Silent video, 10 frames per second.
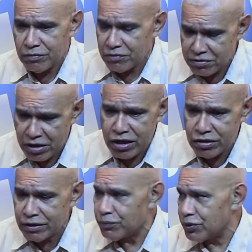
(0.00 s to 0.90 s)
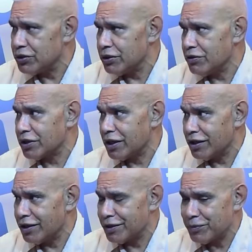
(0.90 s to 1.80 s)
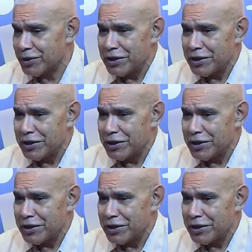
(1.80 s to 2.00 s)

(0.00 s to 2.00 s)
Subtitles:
they die in prison, those kind of things. But